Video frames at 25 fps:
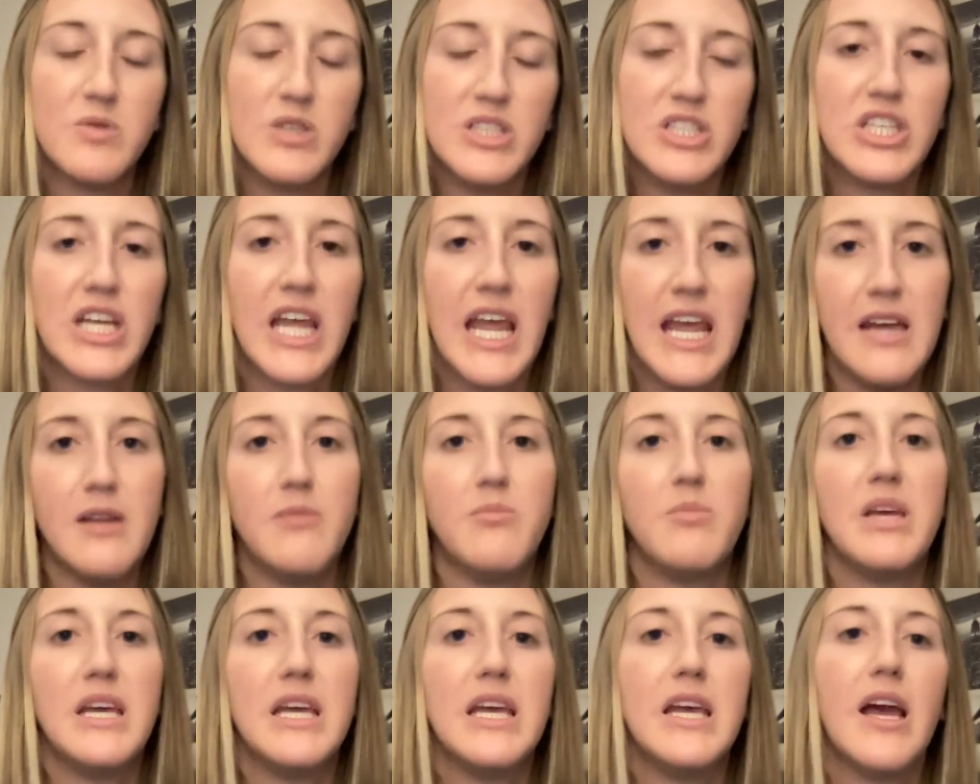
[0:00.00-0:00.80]
which
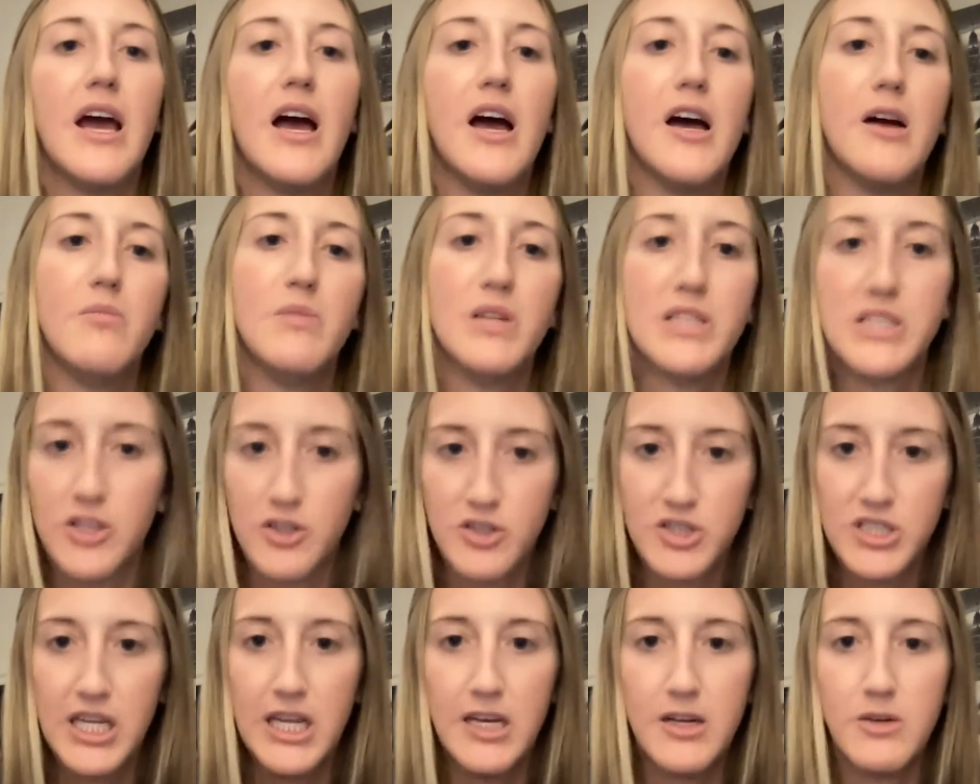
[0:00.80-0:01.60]
can be
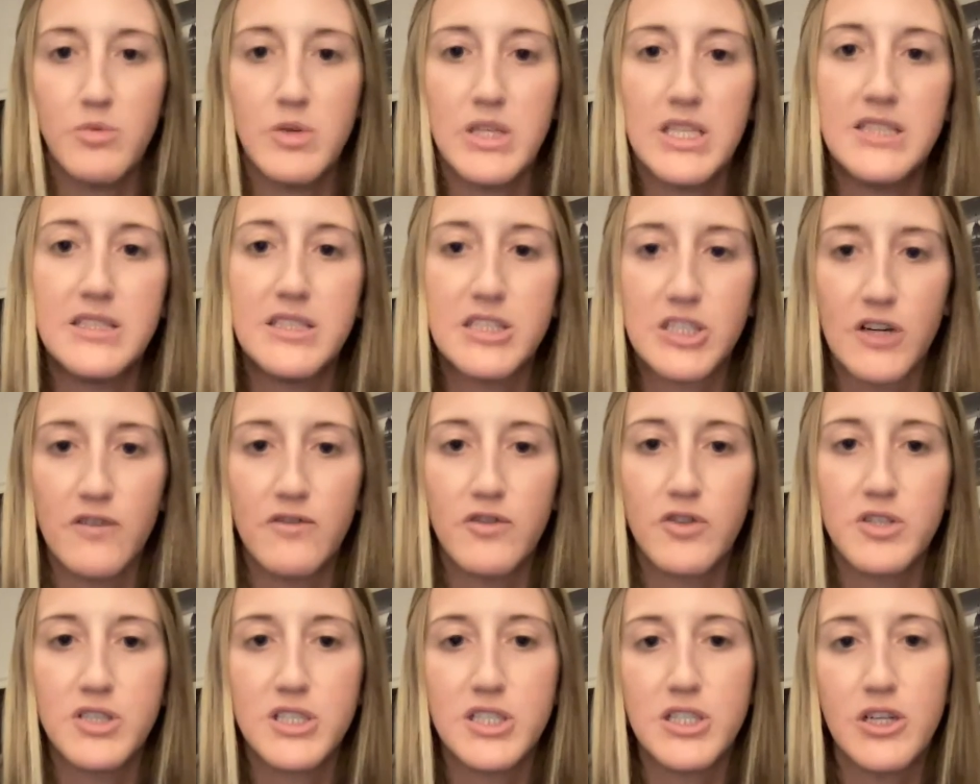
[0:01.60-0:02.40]
associated with
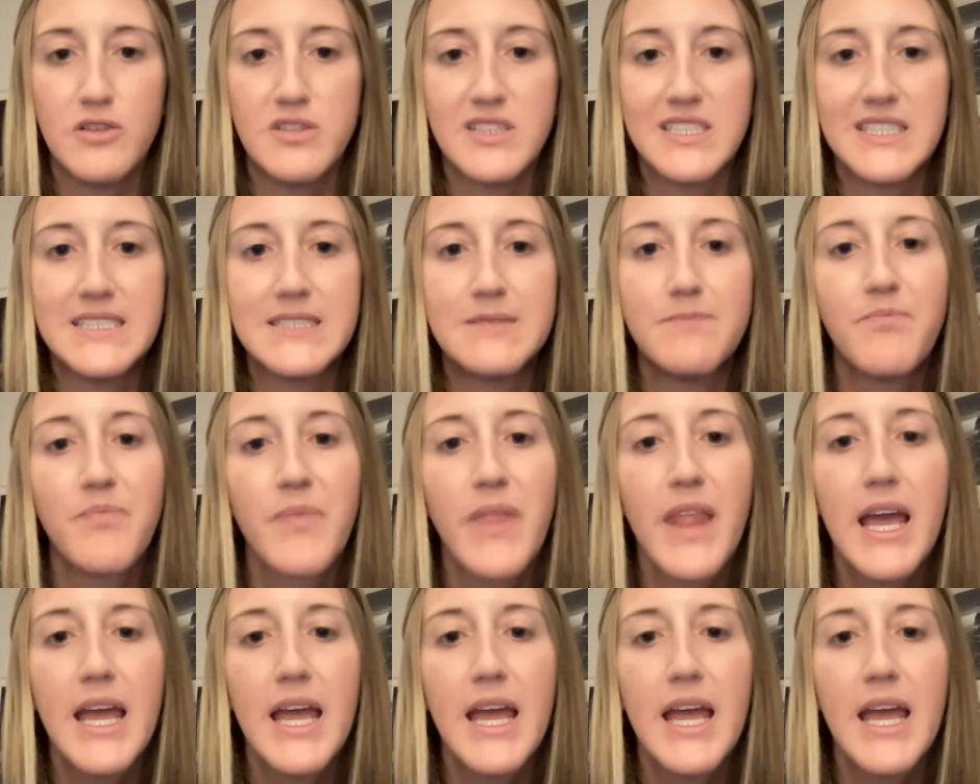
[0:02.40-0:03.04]
cervical stenosis.